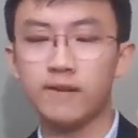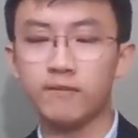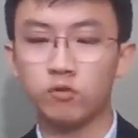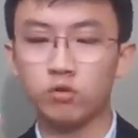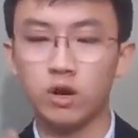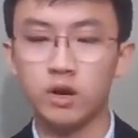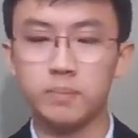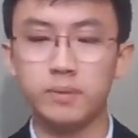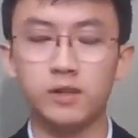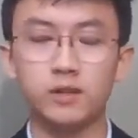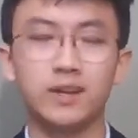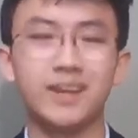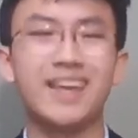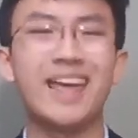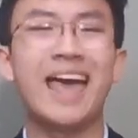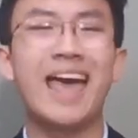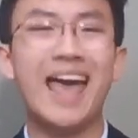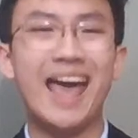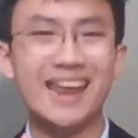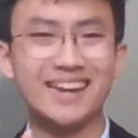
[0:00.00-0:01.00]
credibility
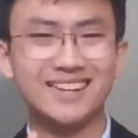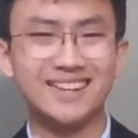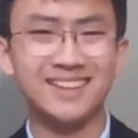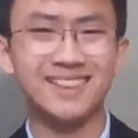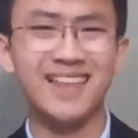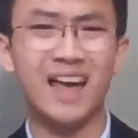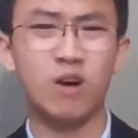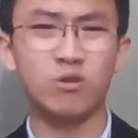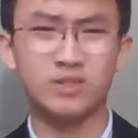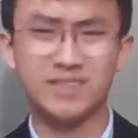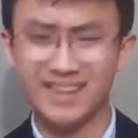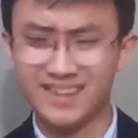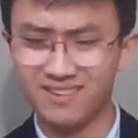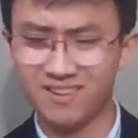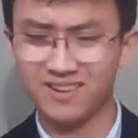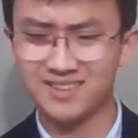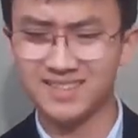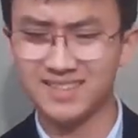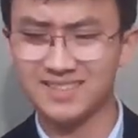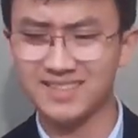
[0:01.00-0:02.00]
and clout in our
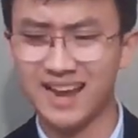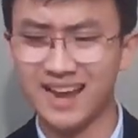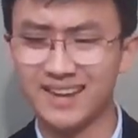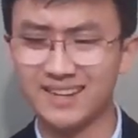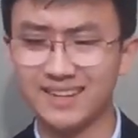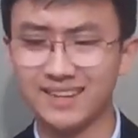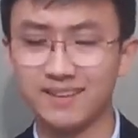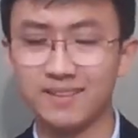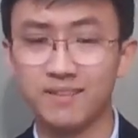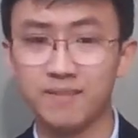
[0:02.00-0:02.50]
society.